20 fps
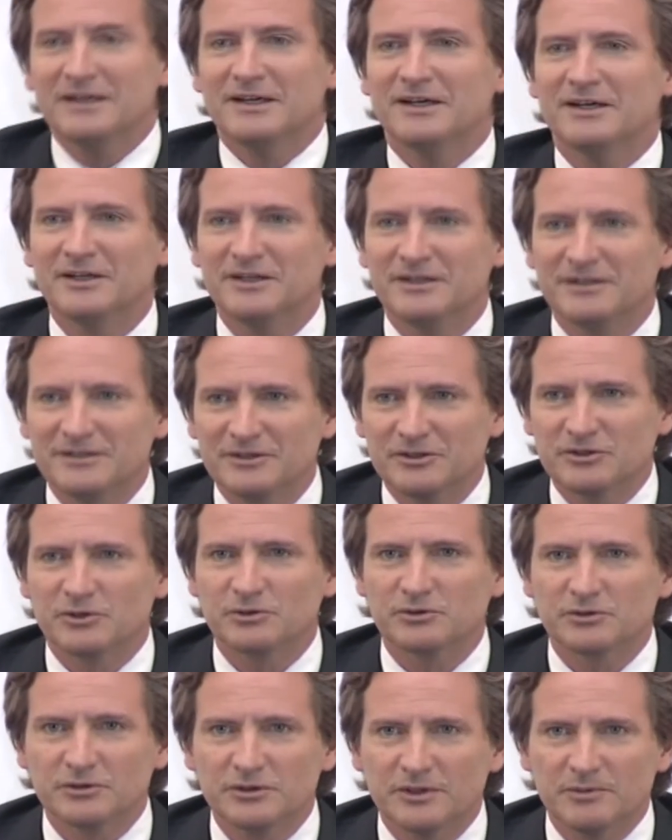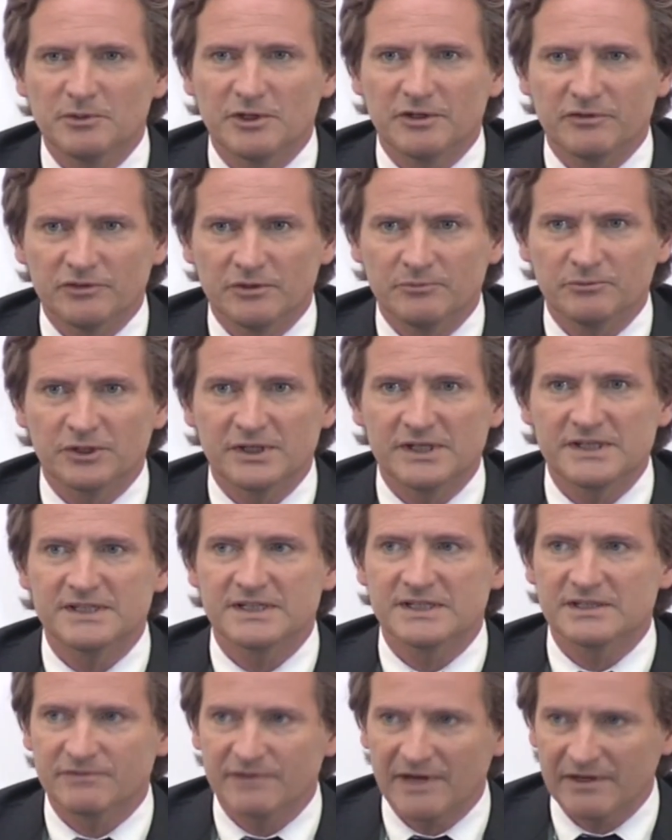The total number of employees
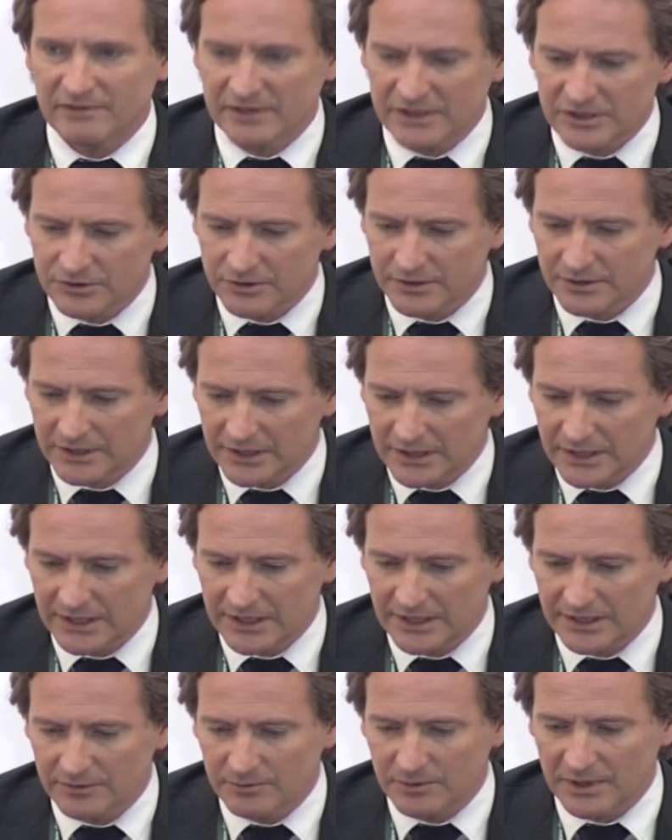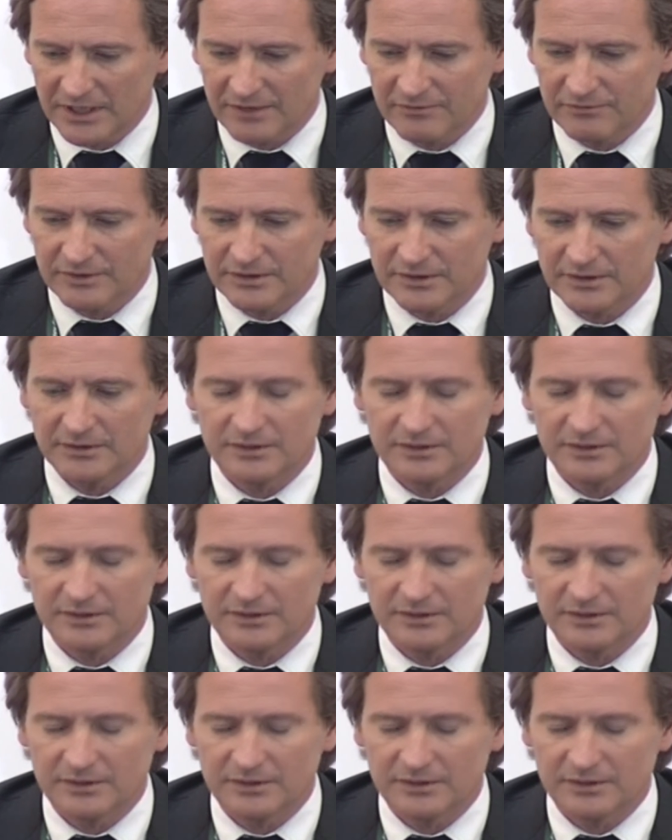is 500, and we have